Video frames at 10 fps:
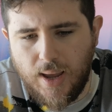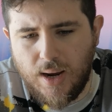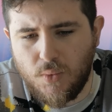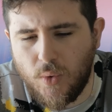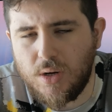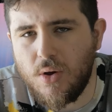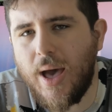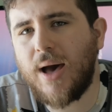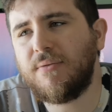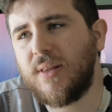And when you
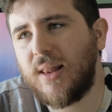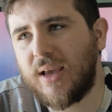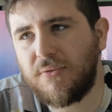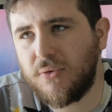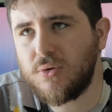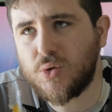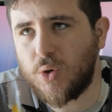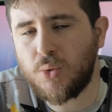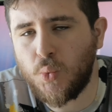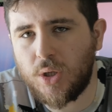have like a full
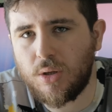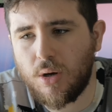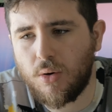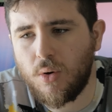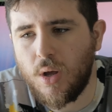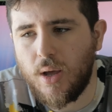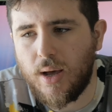screen window,